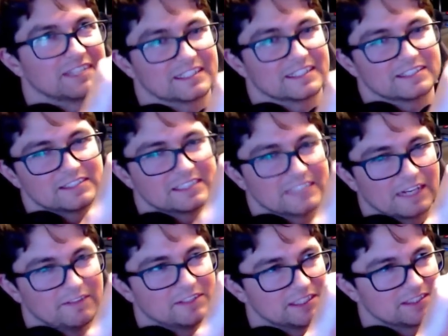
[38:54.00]
like it starts to
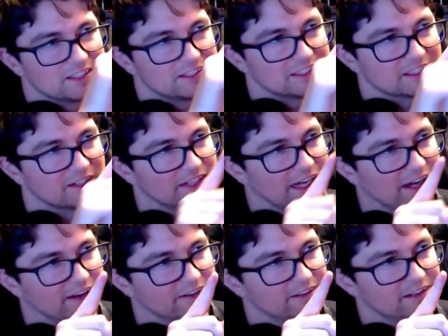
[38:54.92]
damage and it starts to go
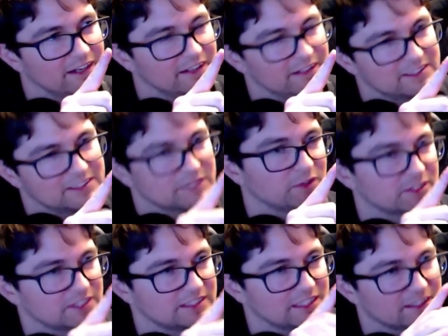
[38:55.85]
down, and
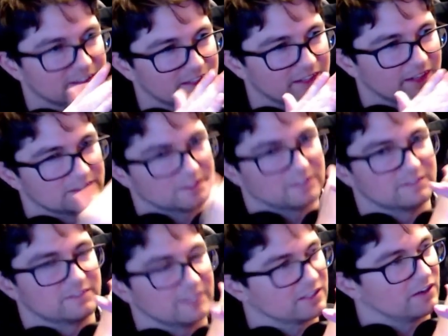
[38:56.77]
support starts here, and then they sort
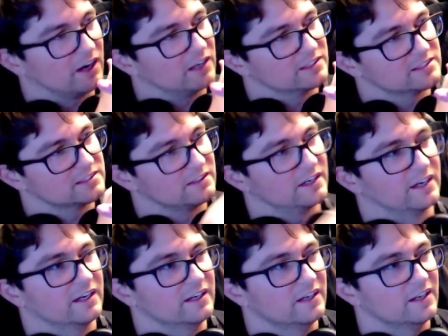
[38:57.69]
of like cross,
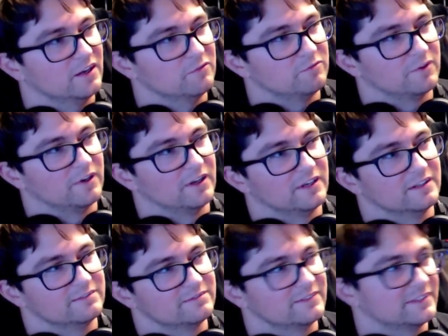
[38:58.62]
right? But
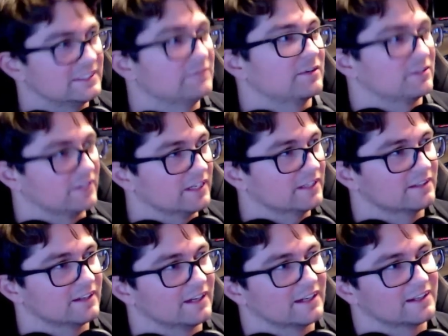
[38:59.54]
typically,
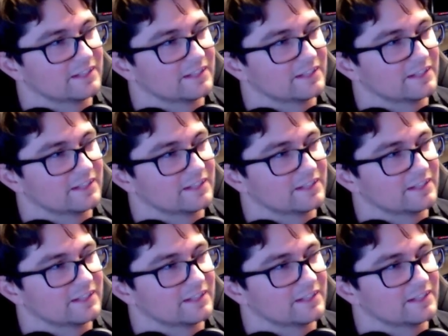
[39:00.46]
like